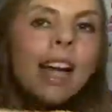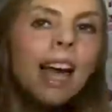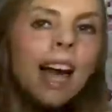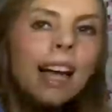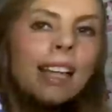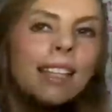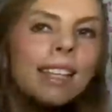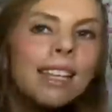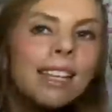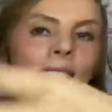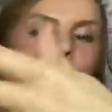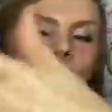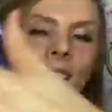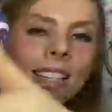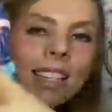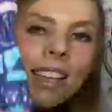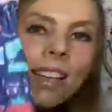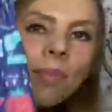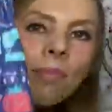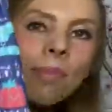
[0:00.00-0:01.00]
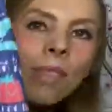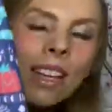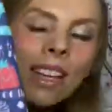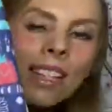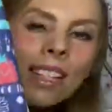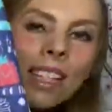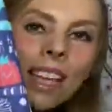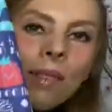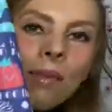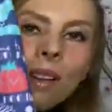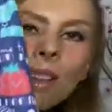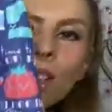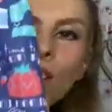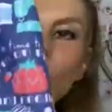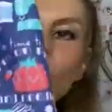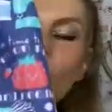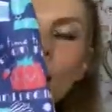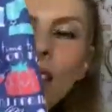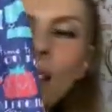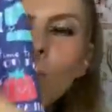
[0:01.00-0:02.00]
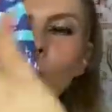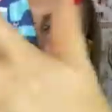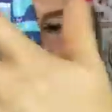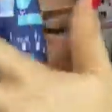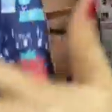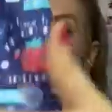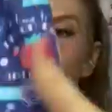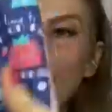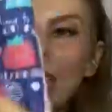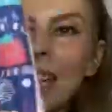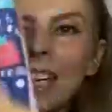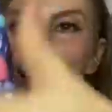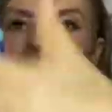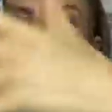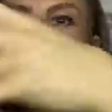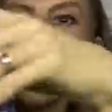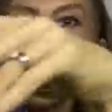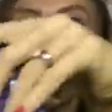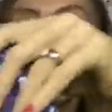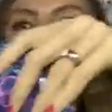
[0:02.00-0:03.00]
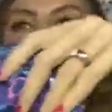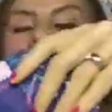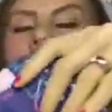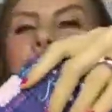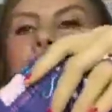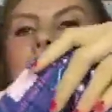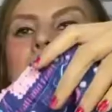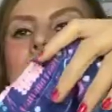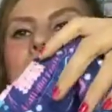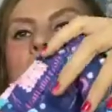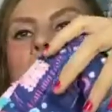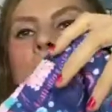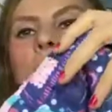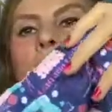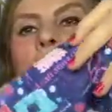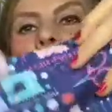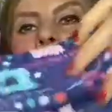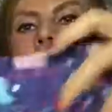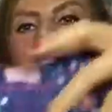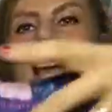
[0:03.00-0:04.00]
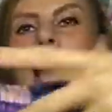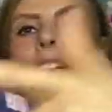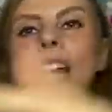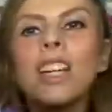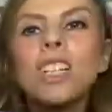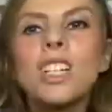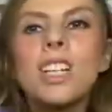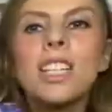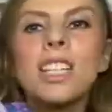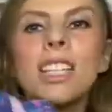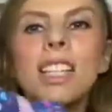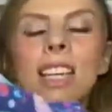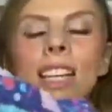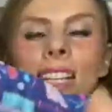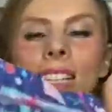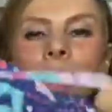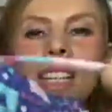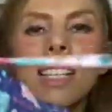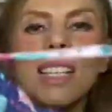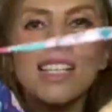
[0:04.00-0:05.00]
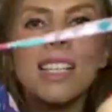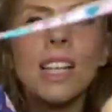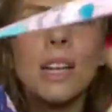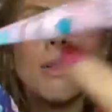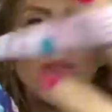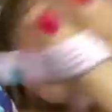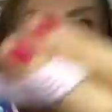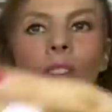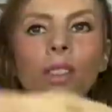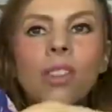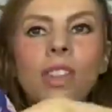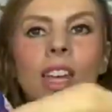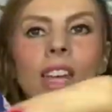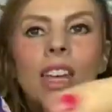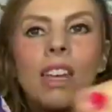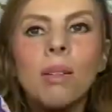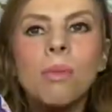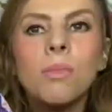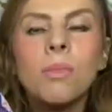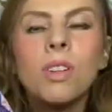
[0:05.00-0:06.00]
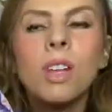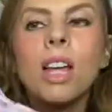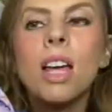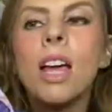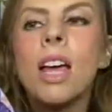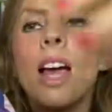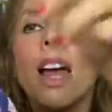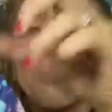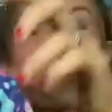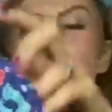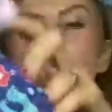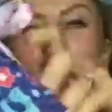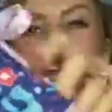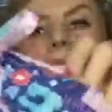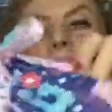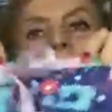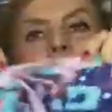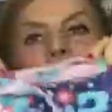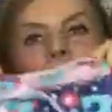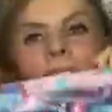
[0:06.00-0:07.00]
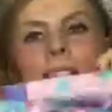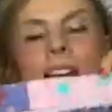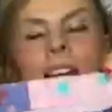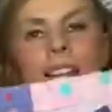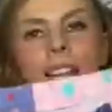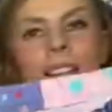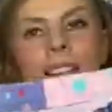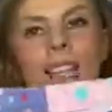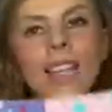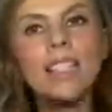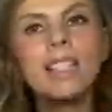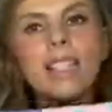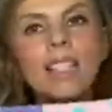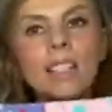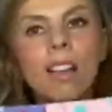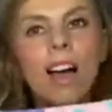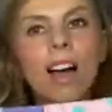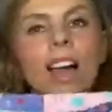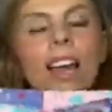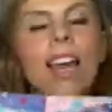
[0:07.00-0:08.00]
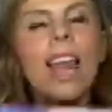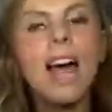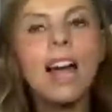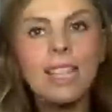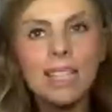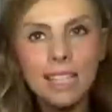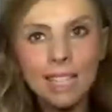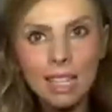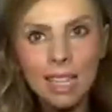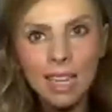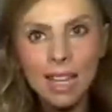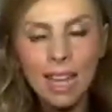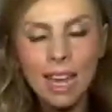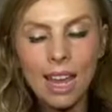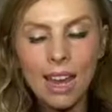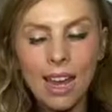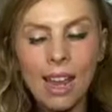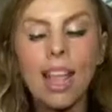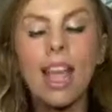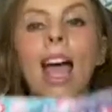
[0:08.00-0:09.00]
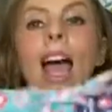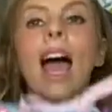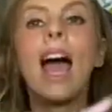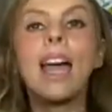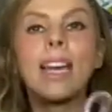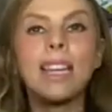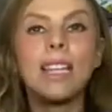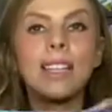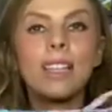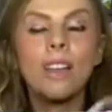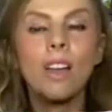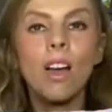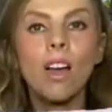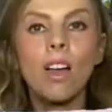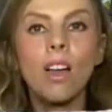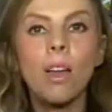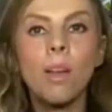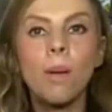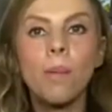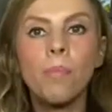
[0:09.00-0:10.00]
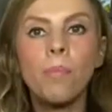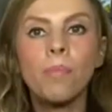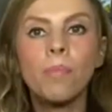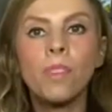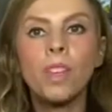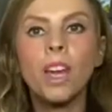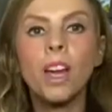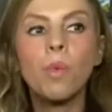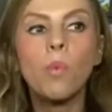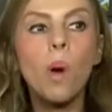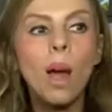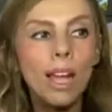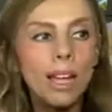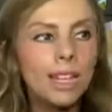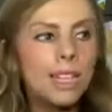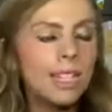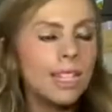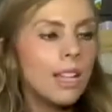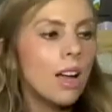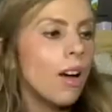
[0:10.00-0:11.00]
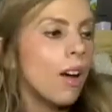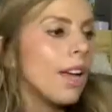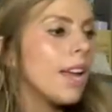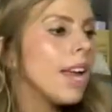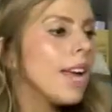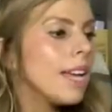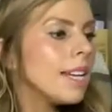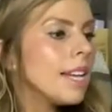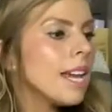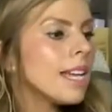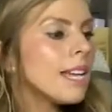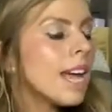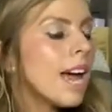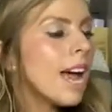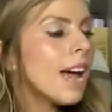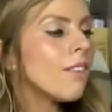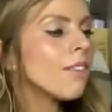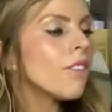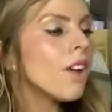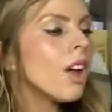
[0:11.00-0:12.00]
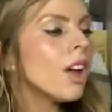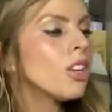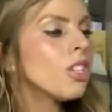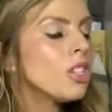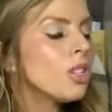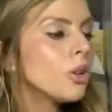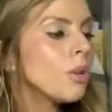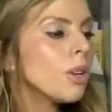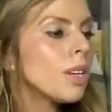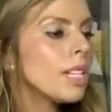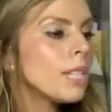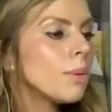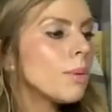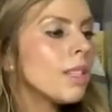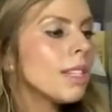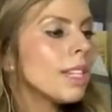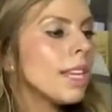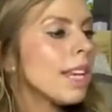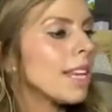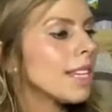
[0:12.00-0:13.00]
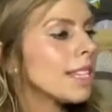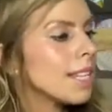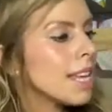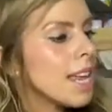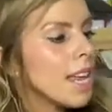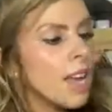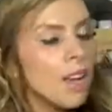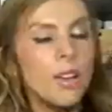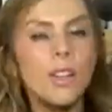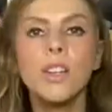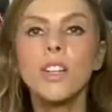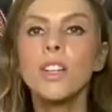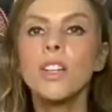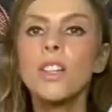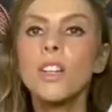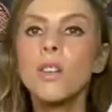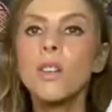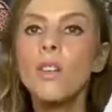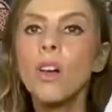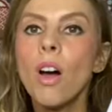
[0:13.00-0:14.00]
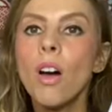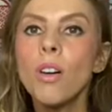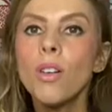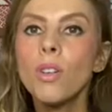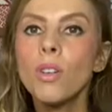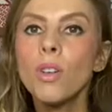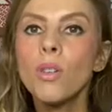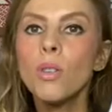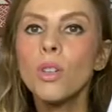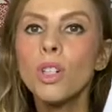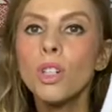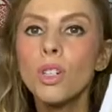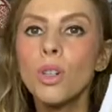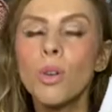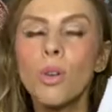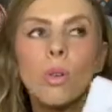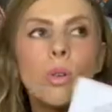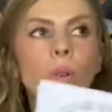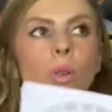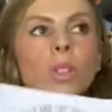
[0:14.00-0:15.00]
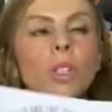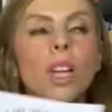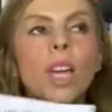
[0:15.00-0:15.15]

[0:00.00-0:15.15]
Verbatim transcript: And this is a, a sewing theme one here. And um, and actually this is sewing themed. Uh, this has got elastic in it and it's got um, a waist tie. Now you have got a choice with this. You can do long or short.